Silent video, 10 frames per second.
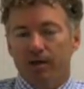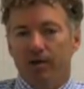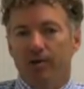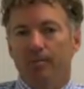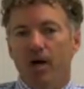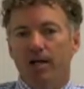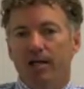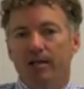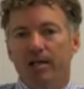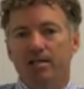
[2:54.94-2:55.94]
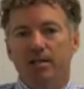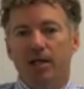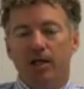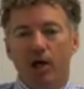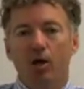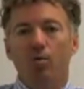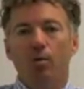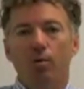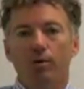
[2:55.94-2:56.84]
the money and they said, oh, well,